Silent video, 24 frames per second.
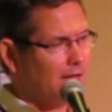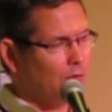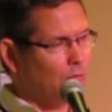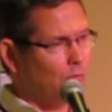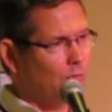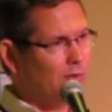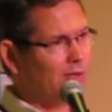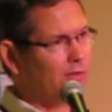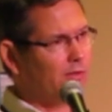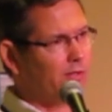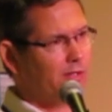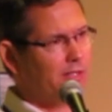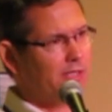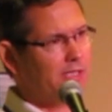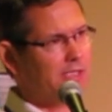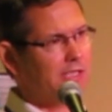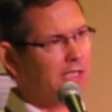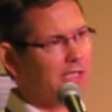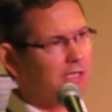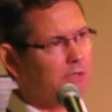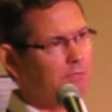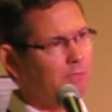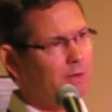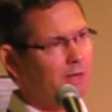a
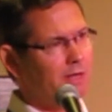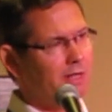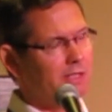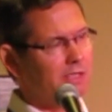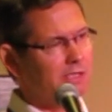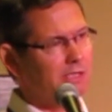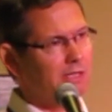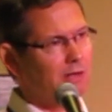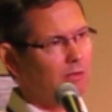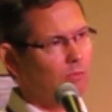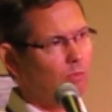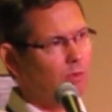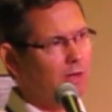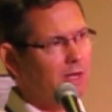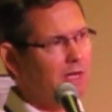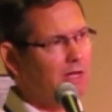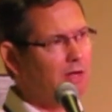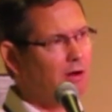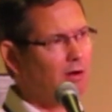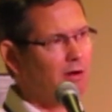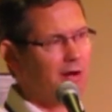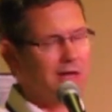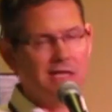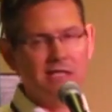wilderness experience, that
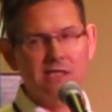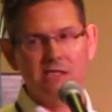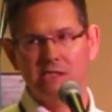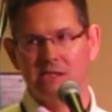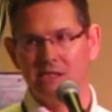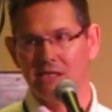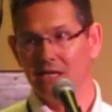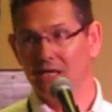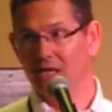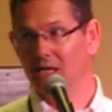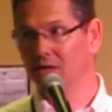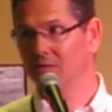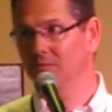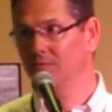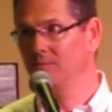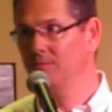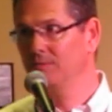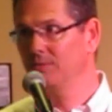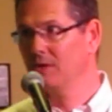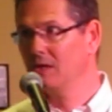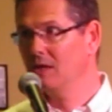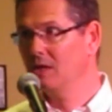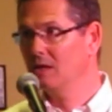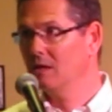we are in sin.
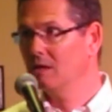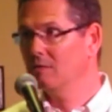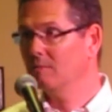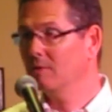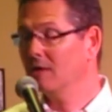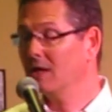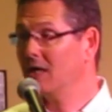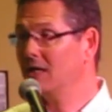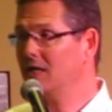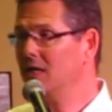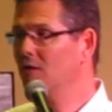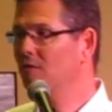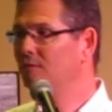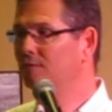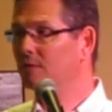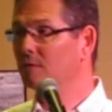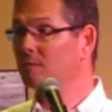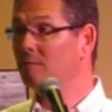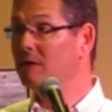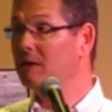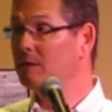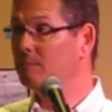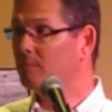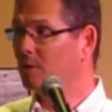But I know
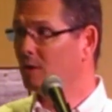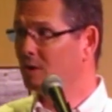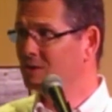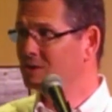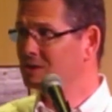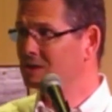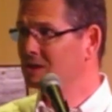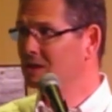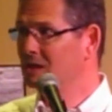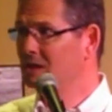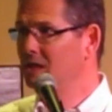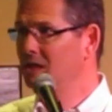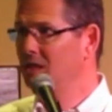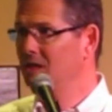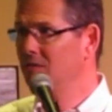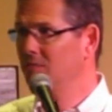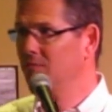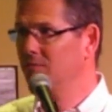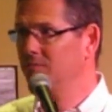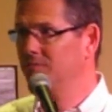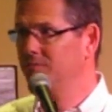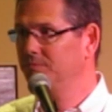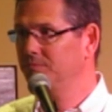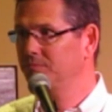for me personally,